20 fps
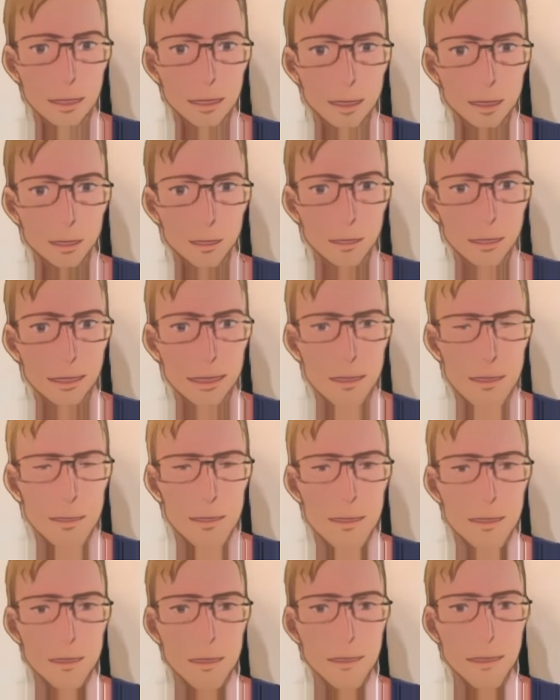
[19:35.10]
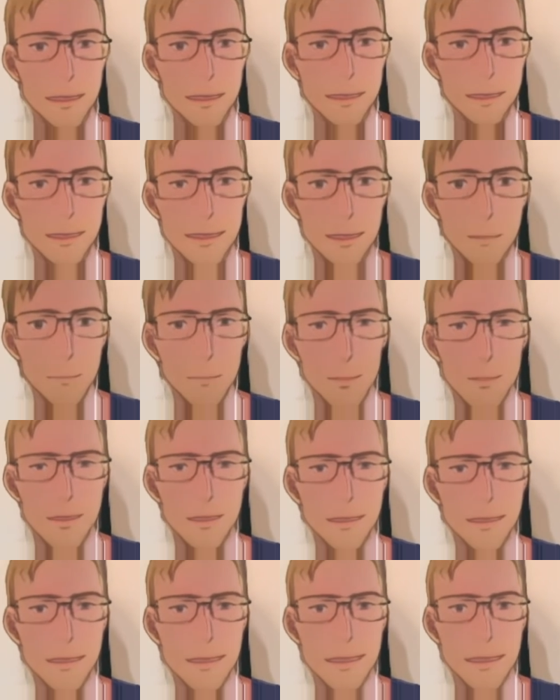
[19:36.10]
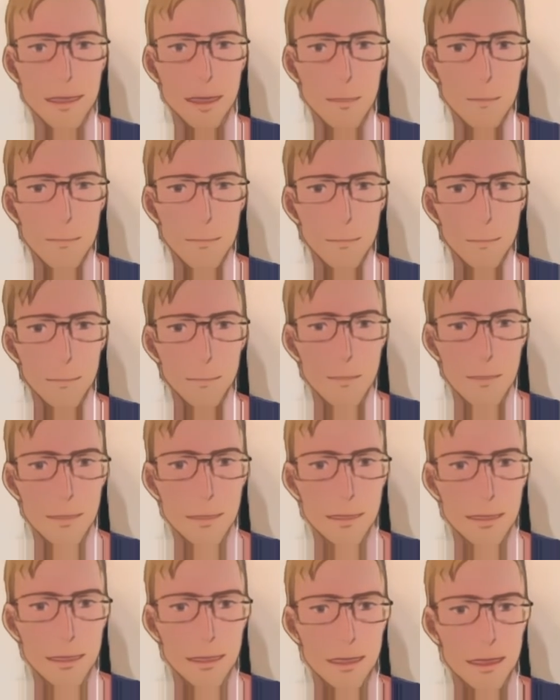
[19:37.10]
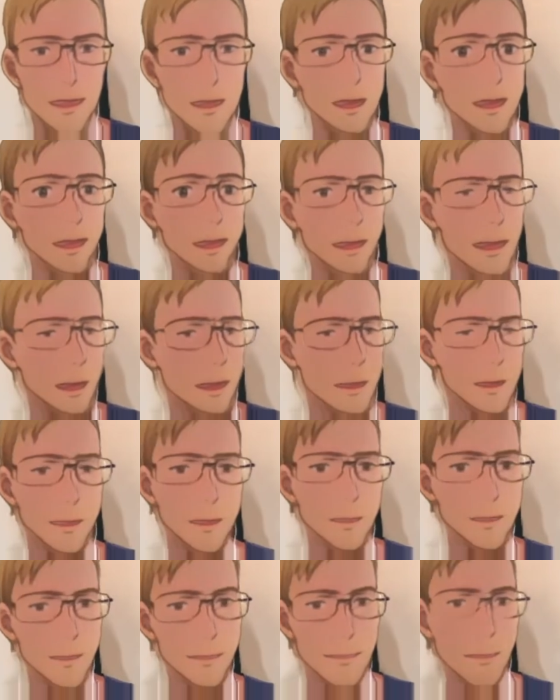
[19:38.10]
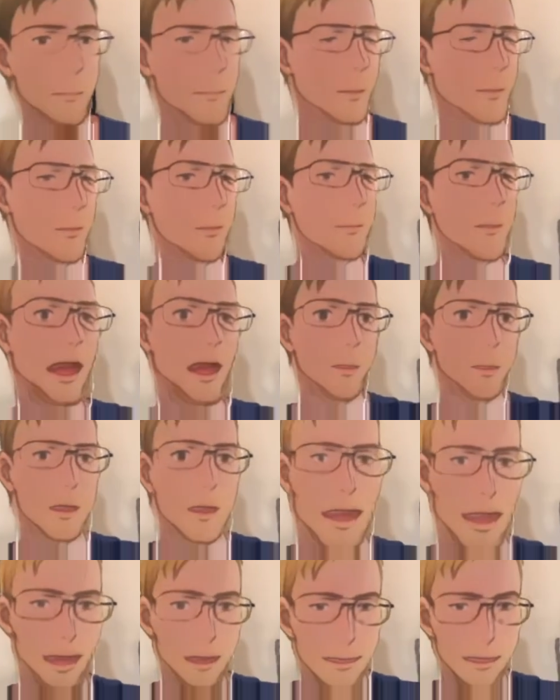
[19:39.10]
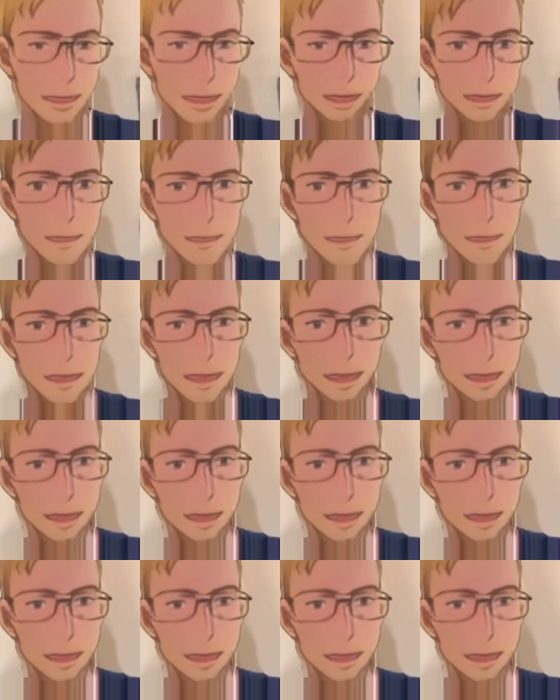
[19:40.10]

Okay, so here you can see he puts in some. Yeah, this is something from Gecko Science, I guess.